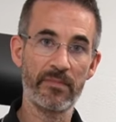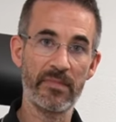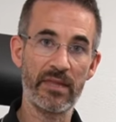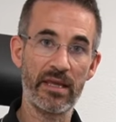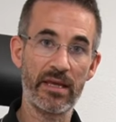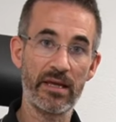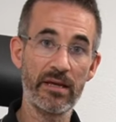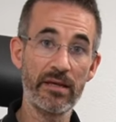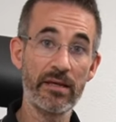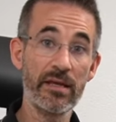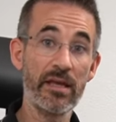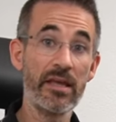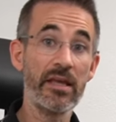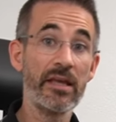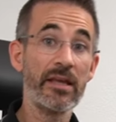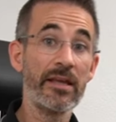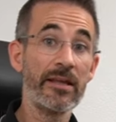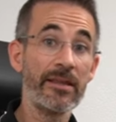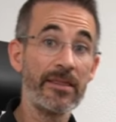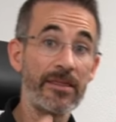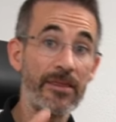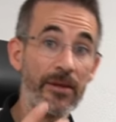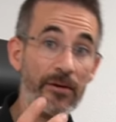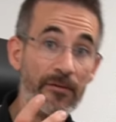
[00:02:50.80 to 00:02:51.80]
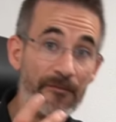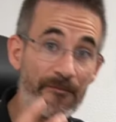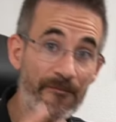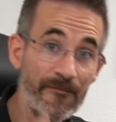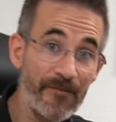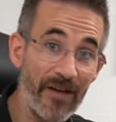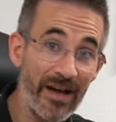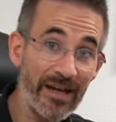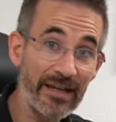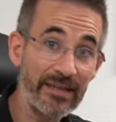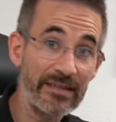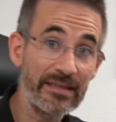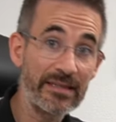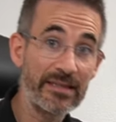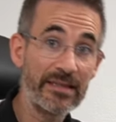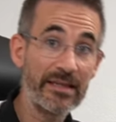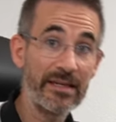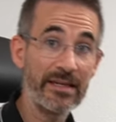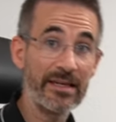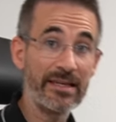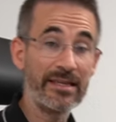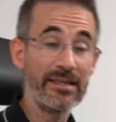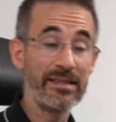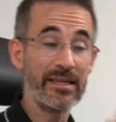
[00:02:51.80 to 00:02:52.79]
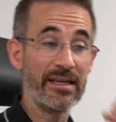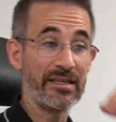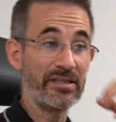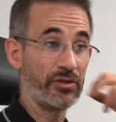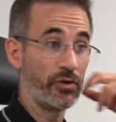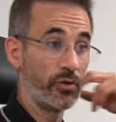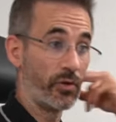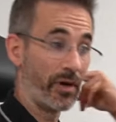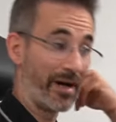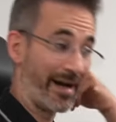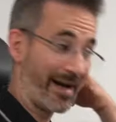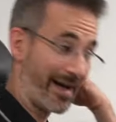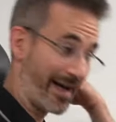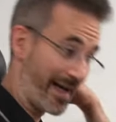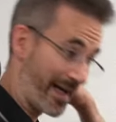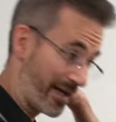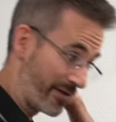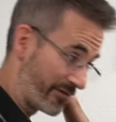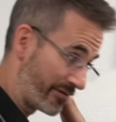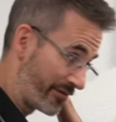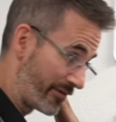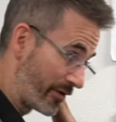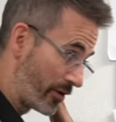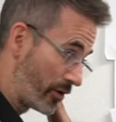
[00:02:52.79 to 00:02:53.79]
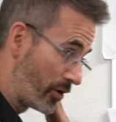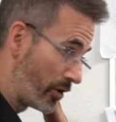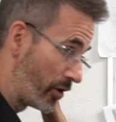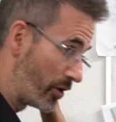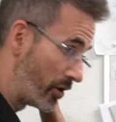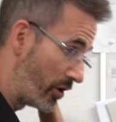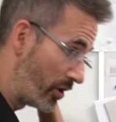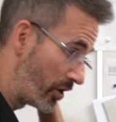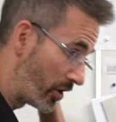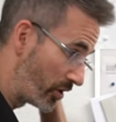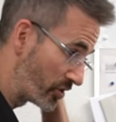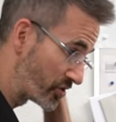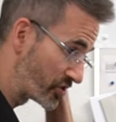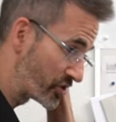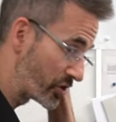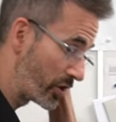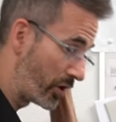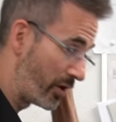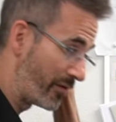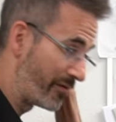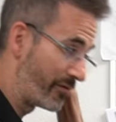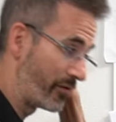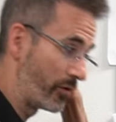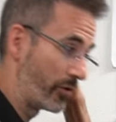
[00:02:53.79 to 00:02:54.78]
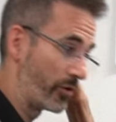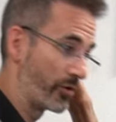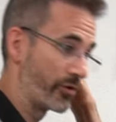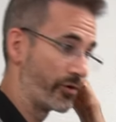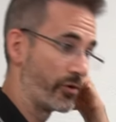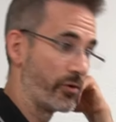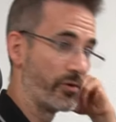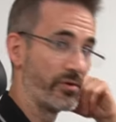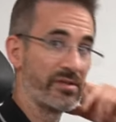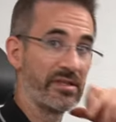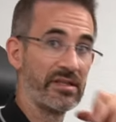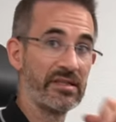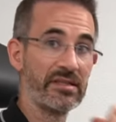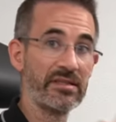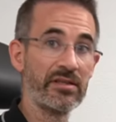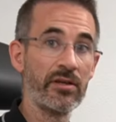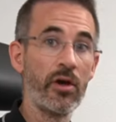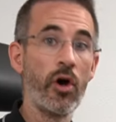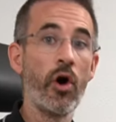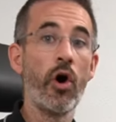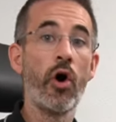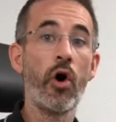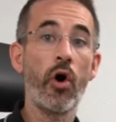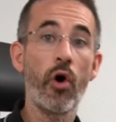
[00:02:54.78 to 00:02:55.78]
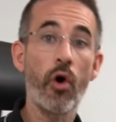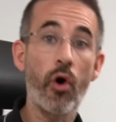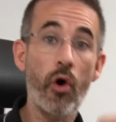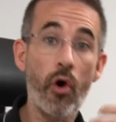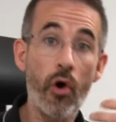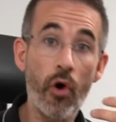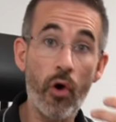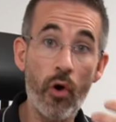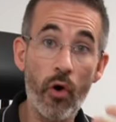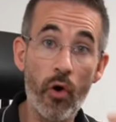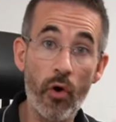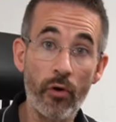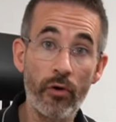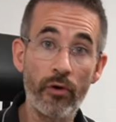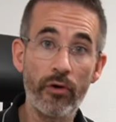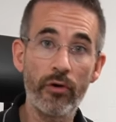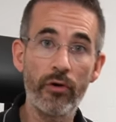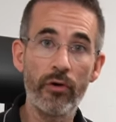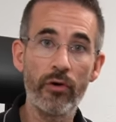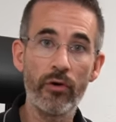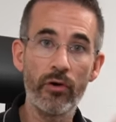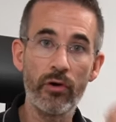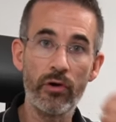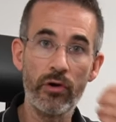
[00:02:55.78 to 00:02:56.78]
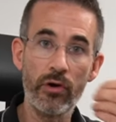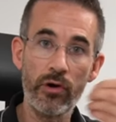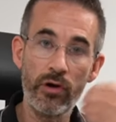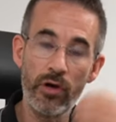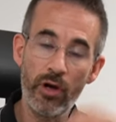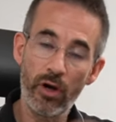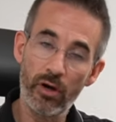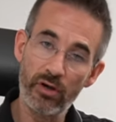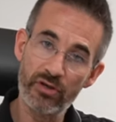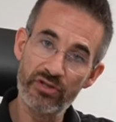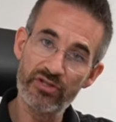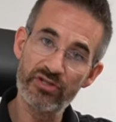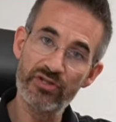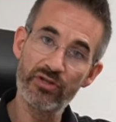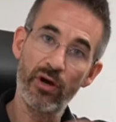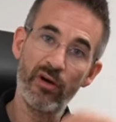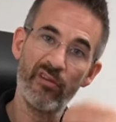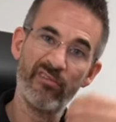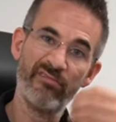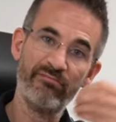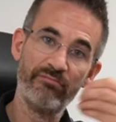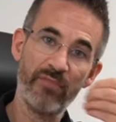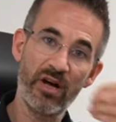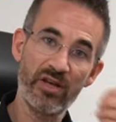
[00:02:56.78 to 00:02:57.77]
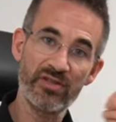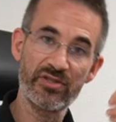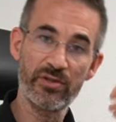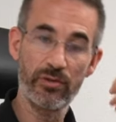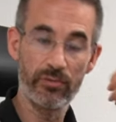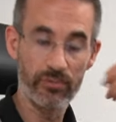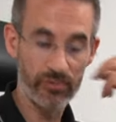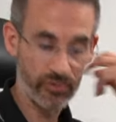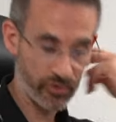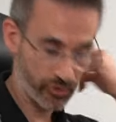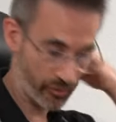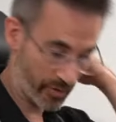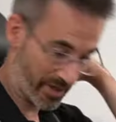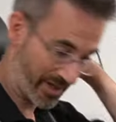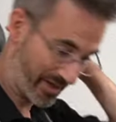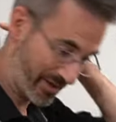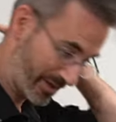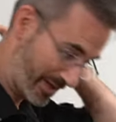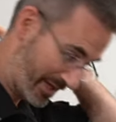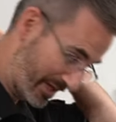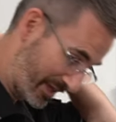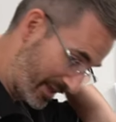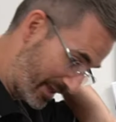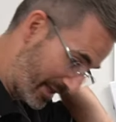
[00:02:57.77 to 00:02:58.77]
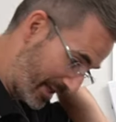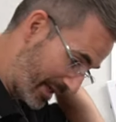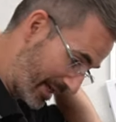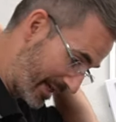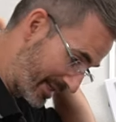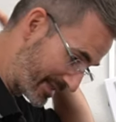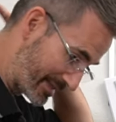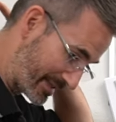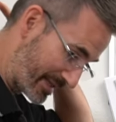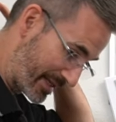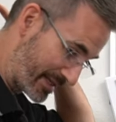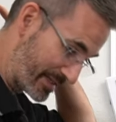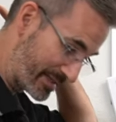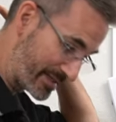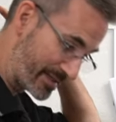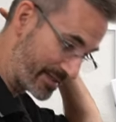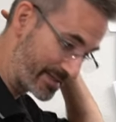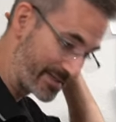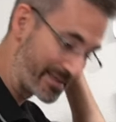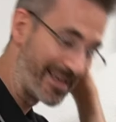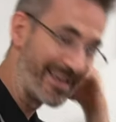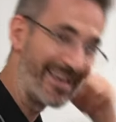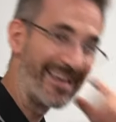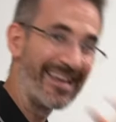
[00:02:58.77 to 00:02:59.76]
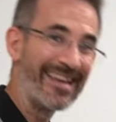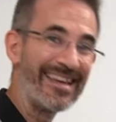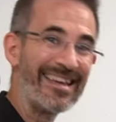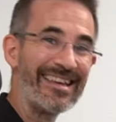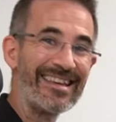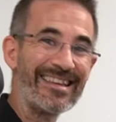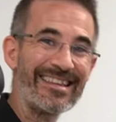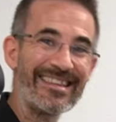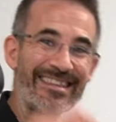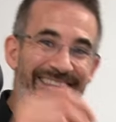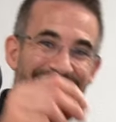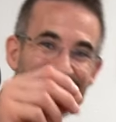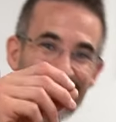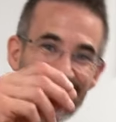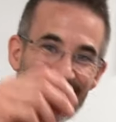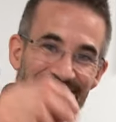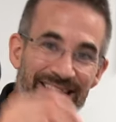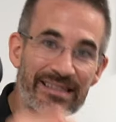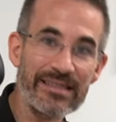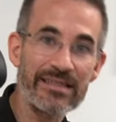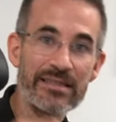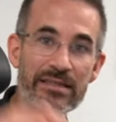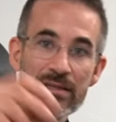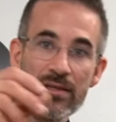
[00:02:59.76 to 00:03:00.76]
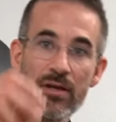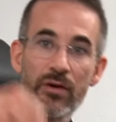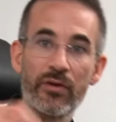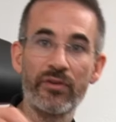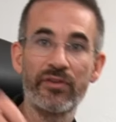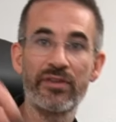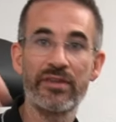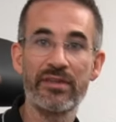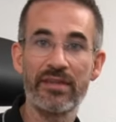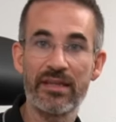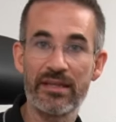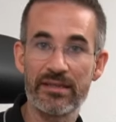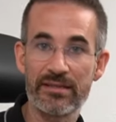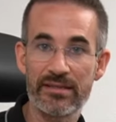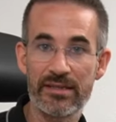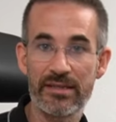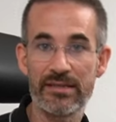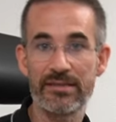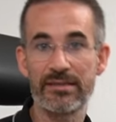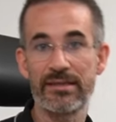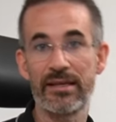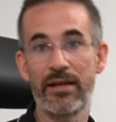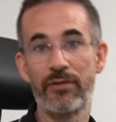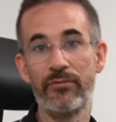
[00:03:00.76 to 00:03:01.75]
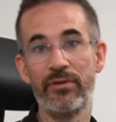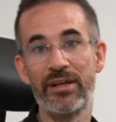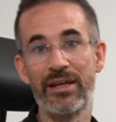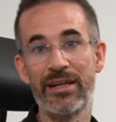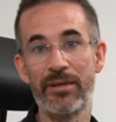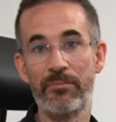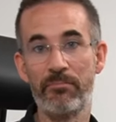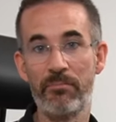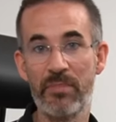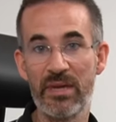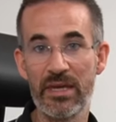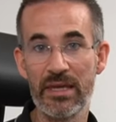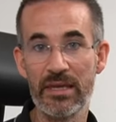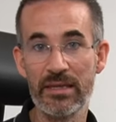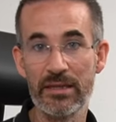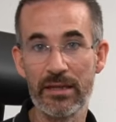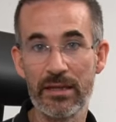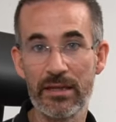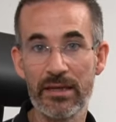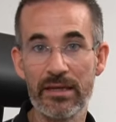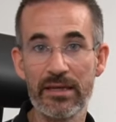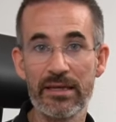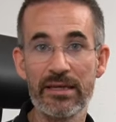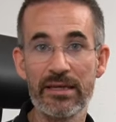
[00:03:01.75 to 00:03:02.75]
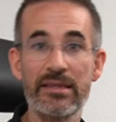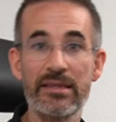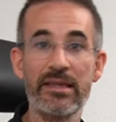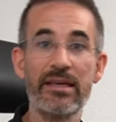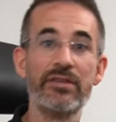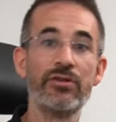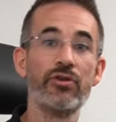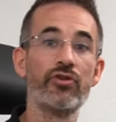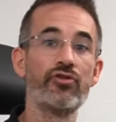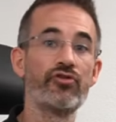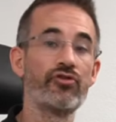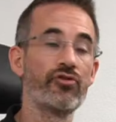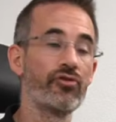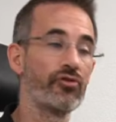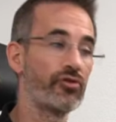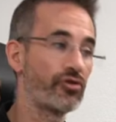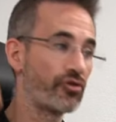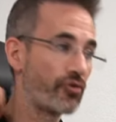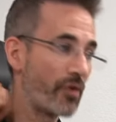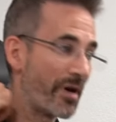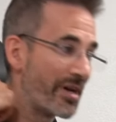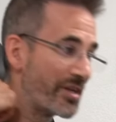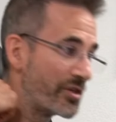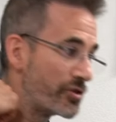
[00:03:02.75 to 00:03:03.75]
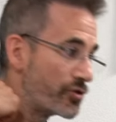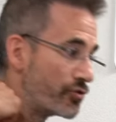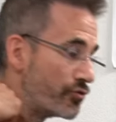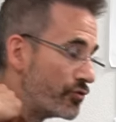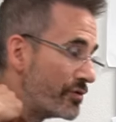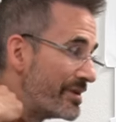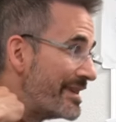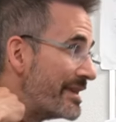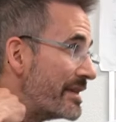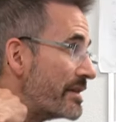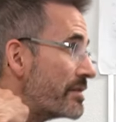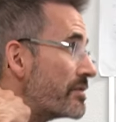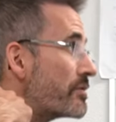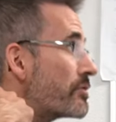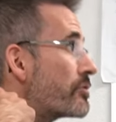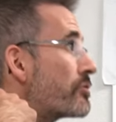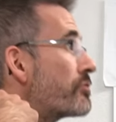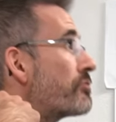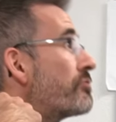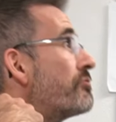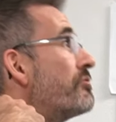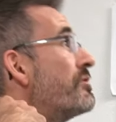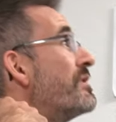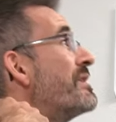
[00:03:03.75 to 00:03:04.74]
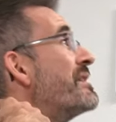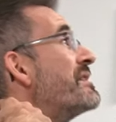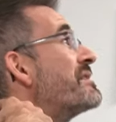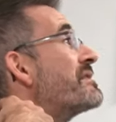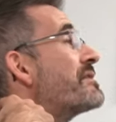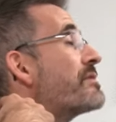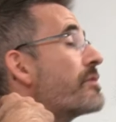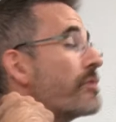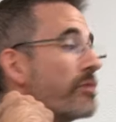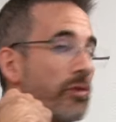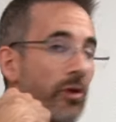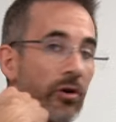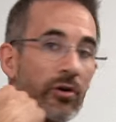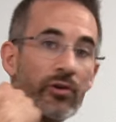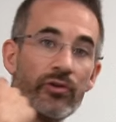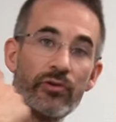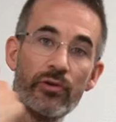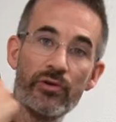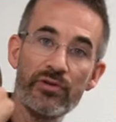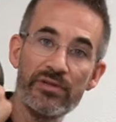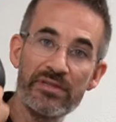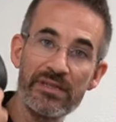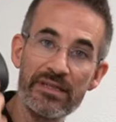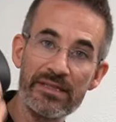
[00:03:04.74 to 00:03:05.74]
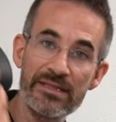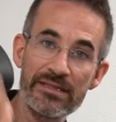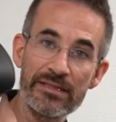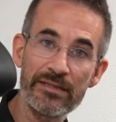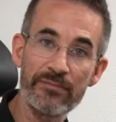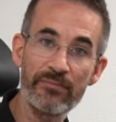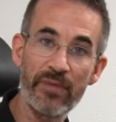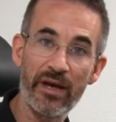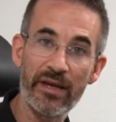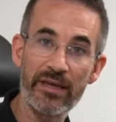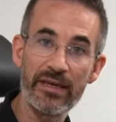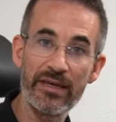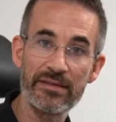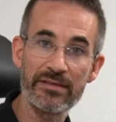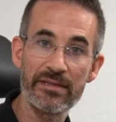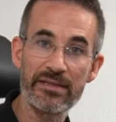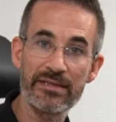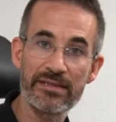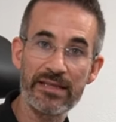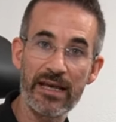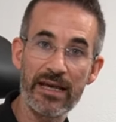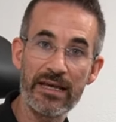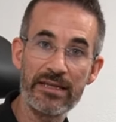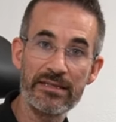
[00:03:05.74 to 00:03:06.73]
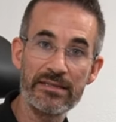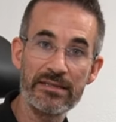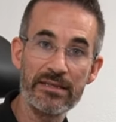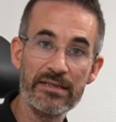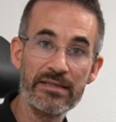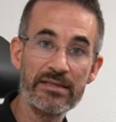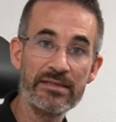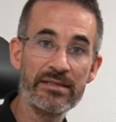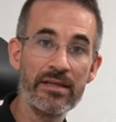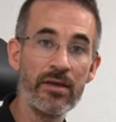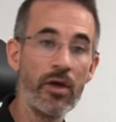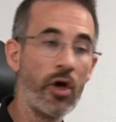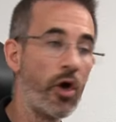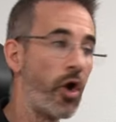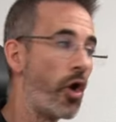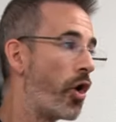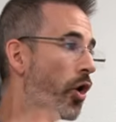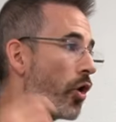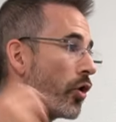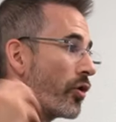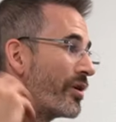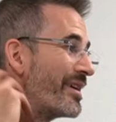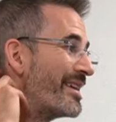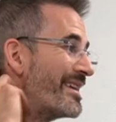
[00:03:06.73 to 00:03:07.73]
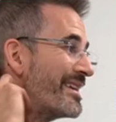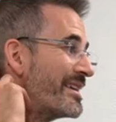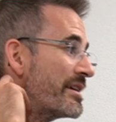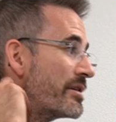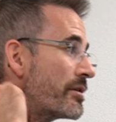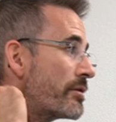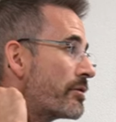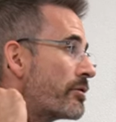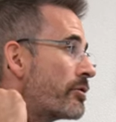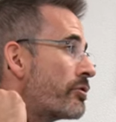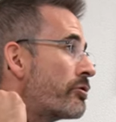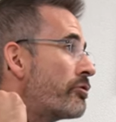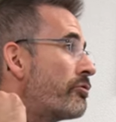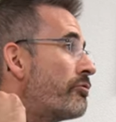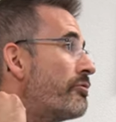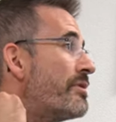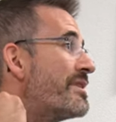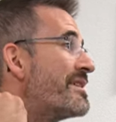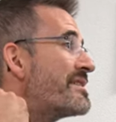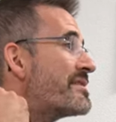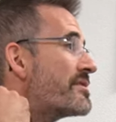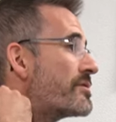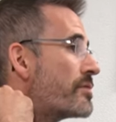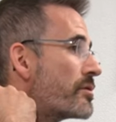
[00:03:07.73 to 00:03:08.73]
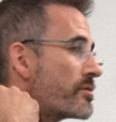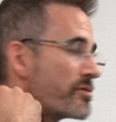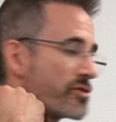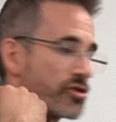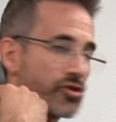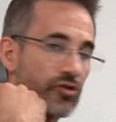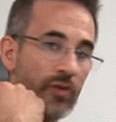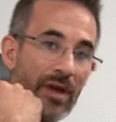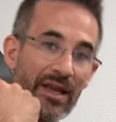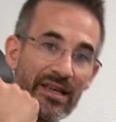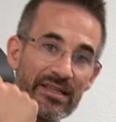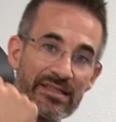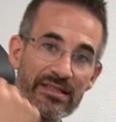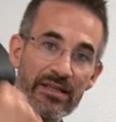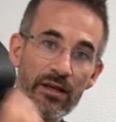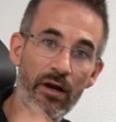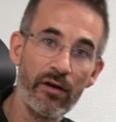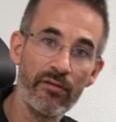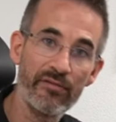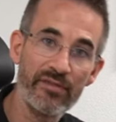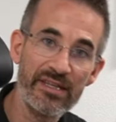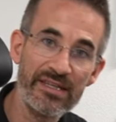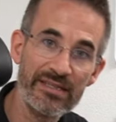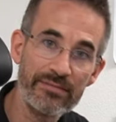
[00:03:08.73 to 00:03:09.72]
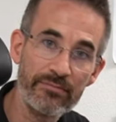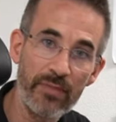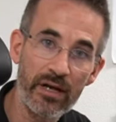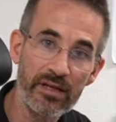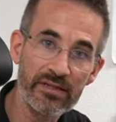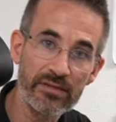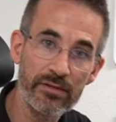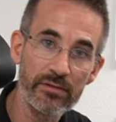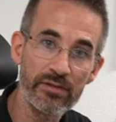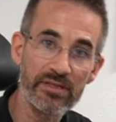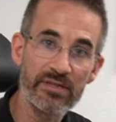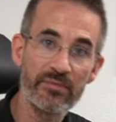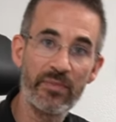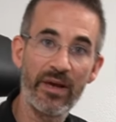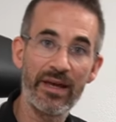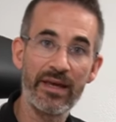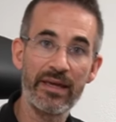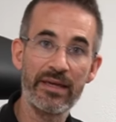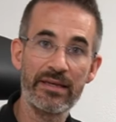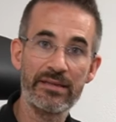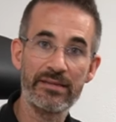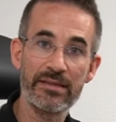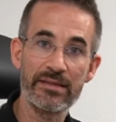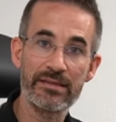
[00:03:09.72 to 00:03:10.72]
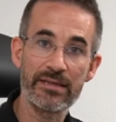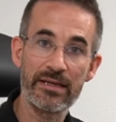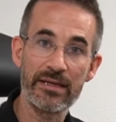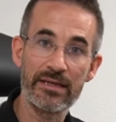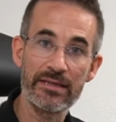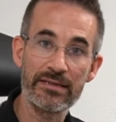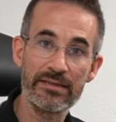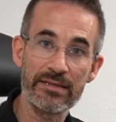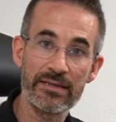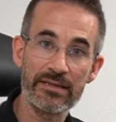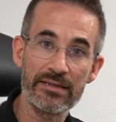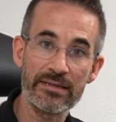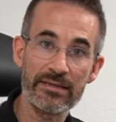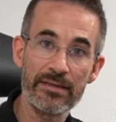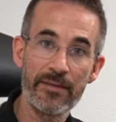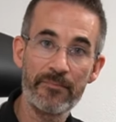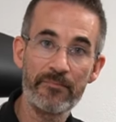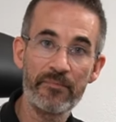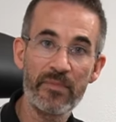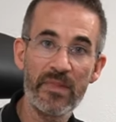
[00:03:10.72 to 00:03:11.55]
Yeah? The fact that you have a loss of lordosis or a loss of muscle strength in the extensors does not necessarily mean that you should try to increase the lordosis by exercises or increase the strength of these muscles by exercises.